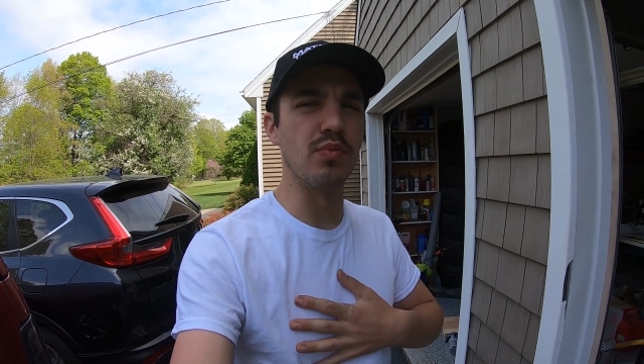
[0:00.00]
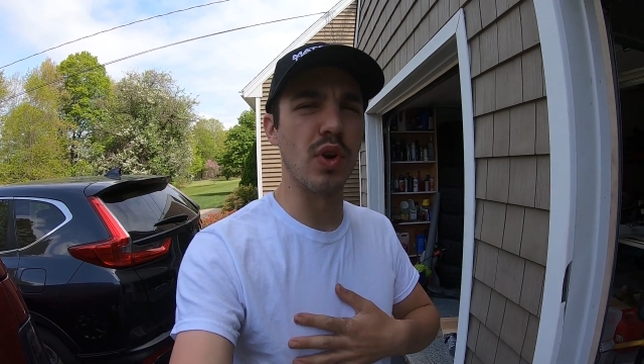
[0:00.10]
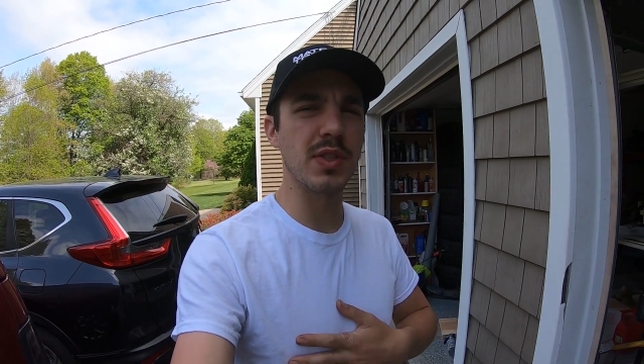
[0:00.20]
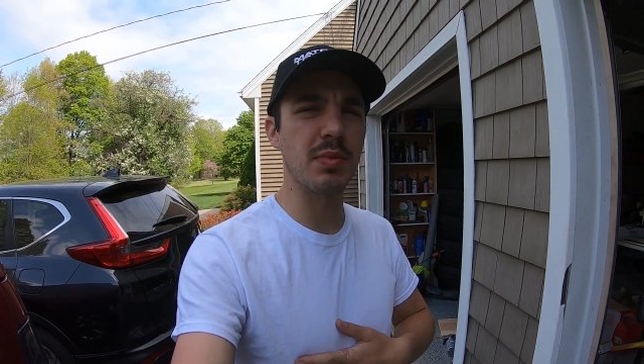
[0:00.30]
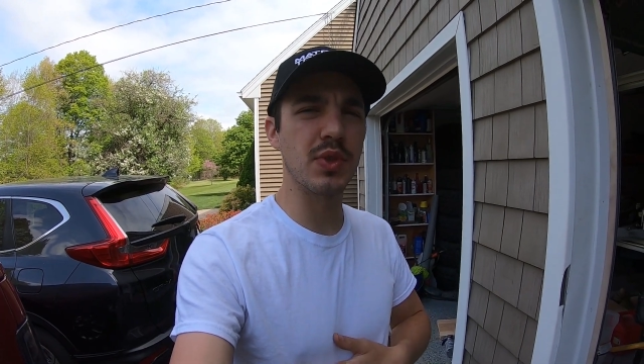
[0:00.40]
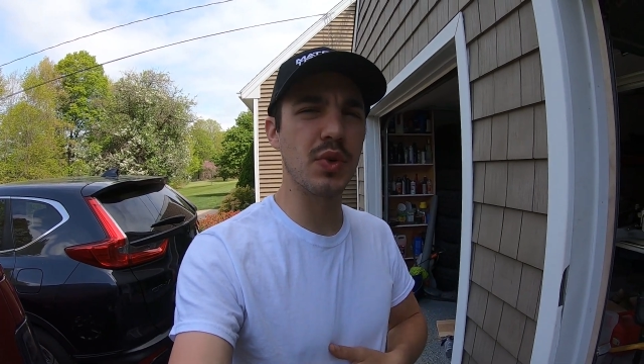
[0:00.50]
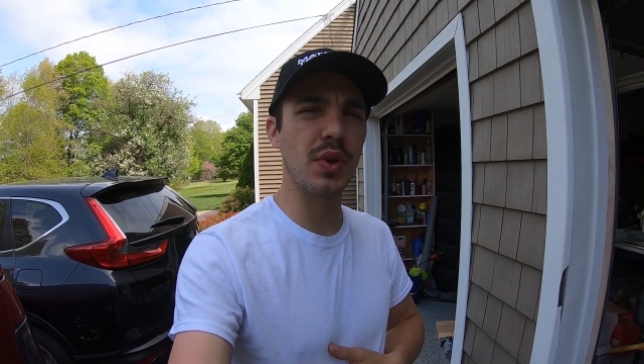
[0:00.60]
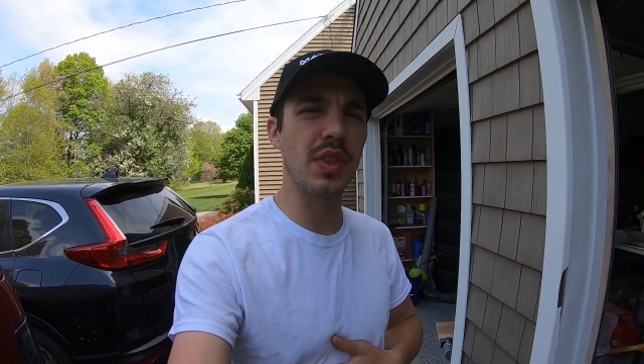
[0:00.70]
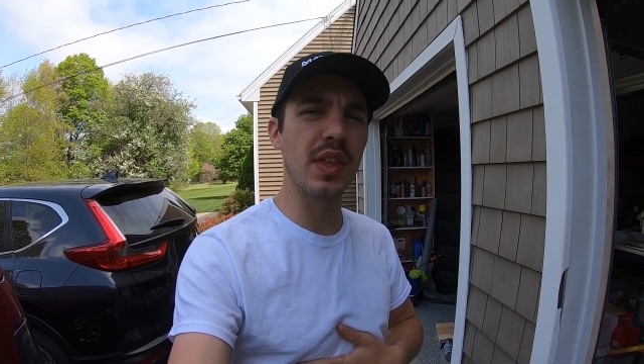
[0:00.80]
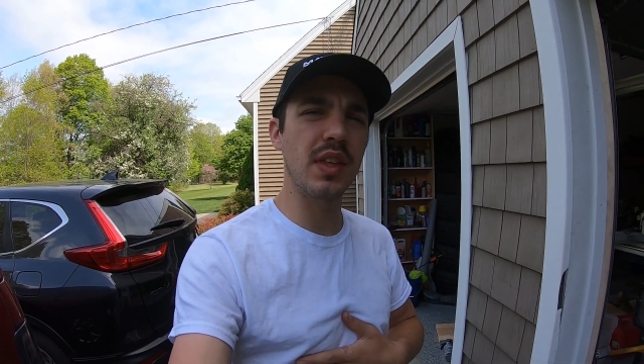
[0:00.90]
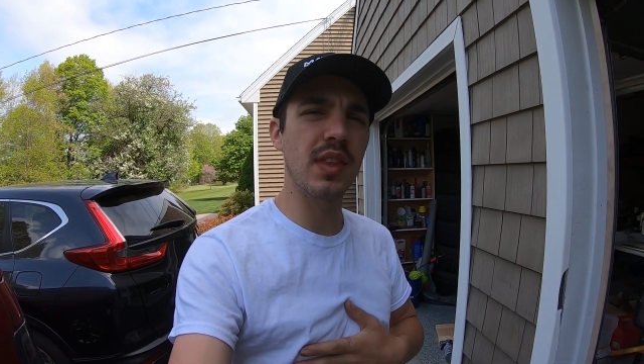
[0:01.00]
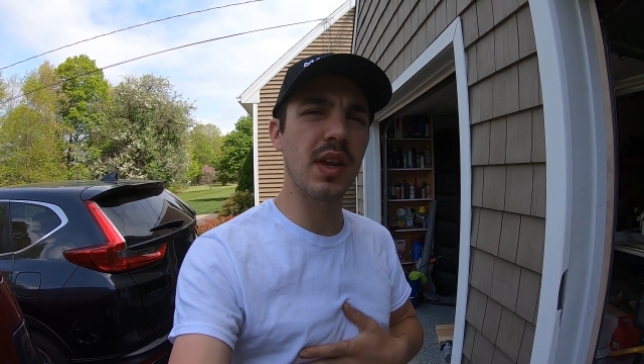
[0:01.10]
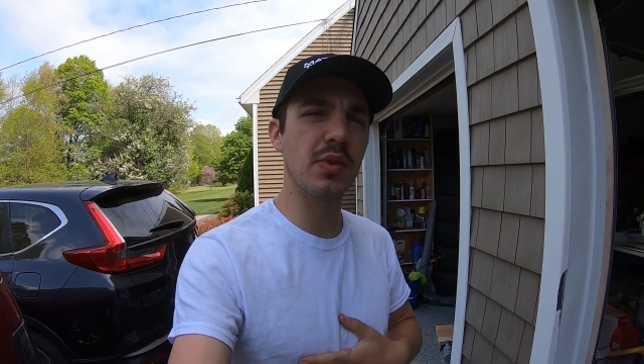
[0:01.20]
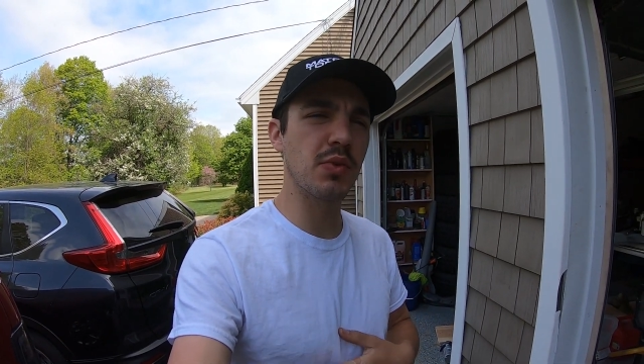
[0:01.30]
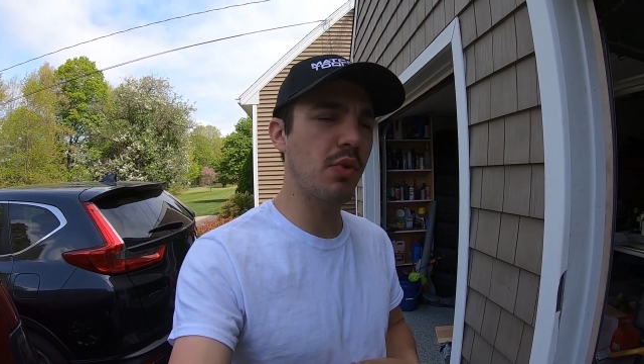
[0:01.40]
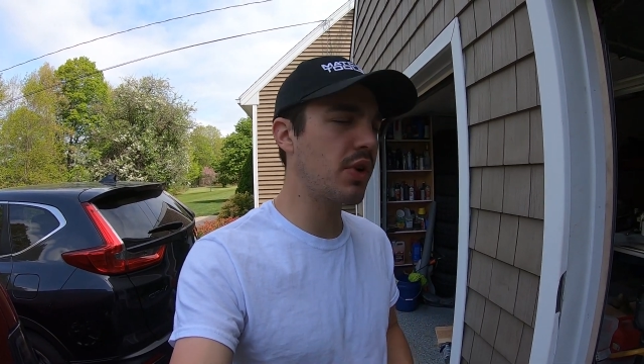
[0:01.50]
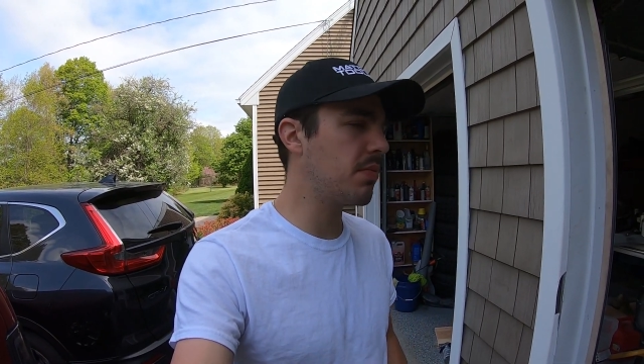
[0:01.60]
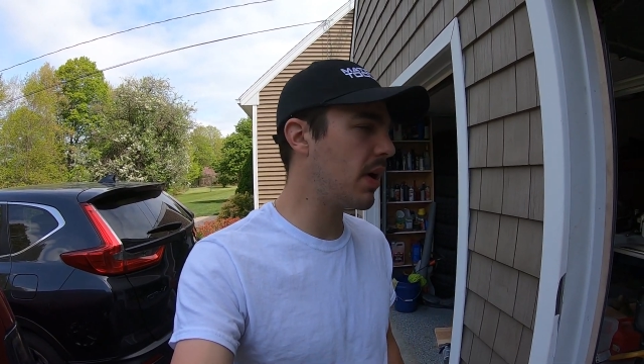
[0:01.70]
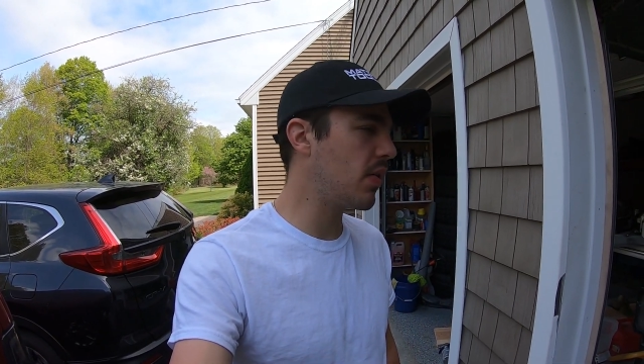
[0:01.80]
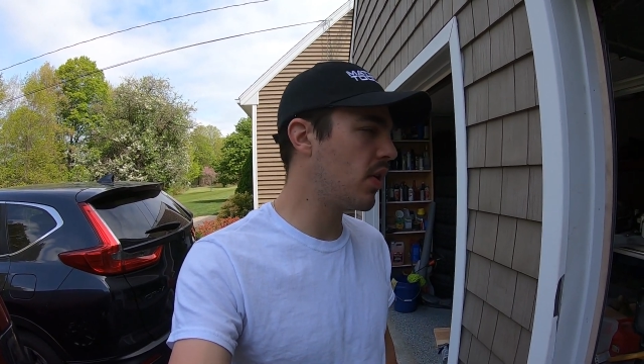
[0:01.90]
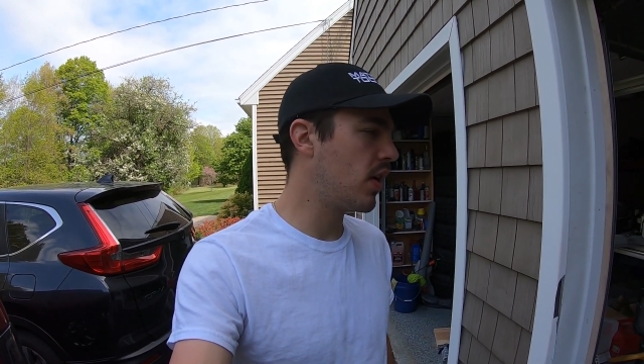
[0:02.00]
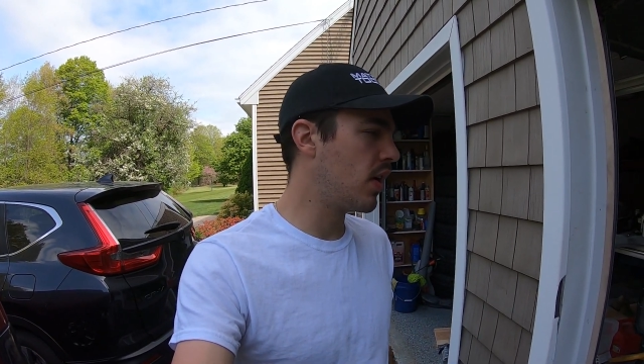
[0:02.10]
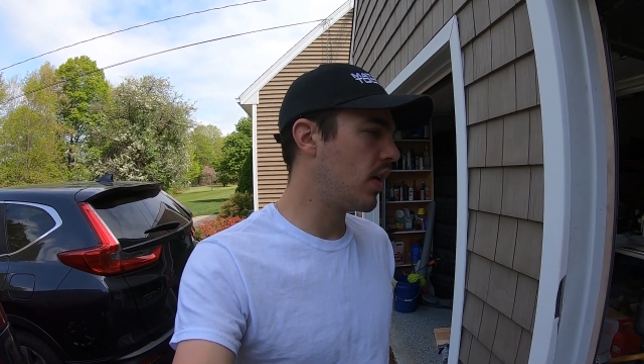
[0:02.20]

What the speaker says: respiratory thing that I was worried about.